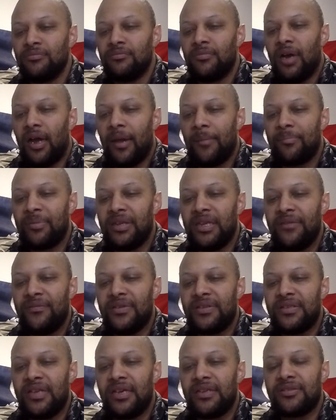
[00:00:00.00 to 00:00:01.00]
I believe it
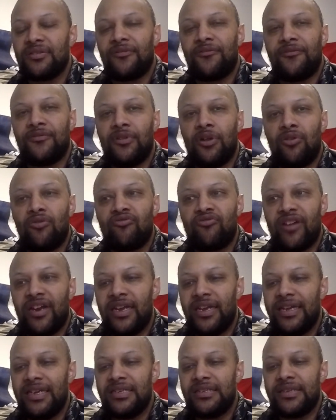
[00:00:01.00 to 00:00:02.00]
says the flow
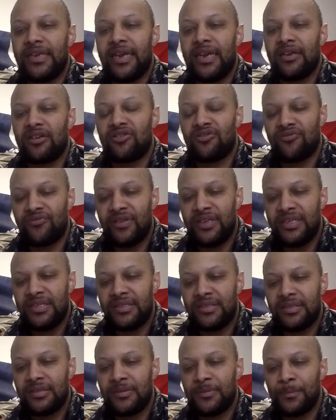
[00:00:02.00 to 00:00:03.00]
rate is
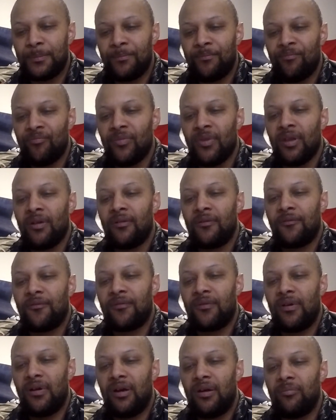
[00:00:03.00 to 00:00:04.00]
increased
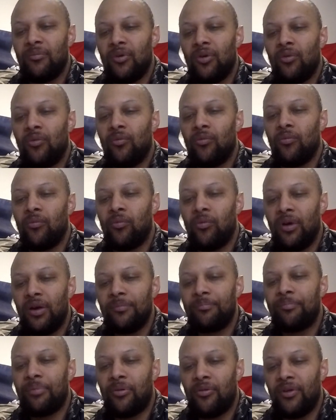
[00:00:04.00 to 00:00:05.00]
from
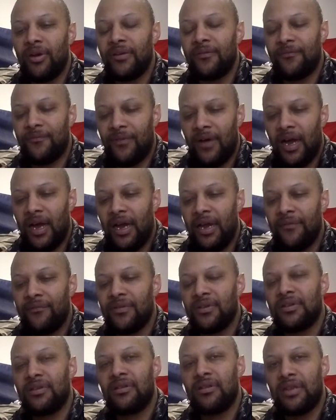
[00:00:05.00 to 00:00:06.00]
1.5
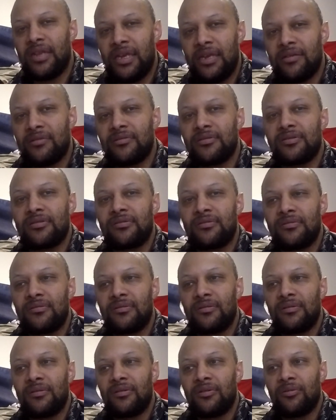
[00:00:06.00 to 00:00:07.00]
liters
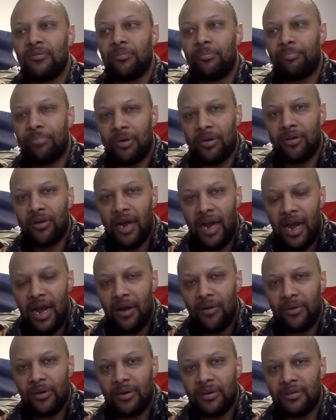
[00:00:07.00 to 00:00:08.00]
per
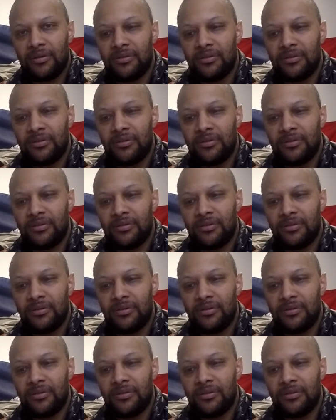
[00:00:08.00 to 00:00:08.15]
hour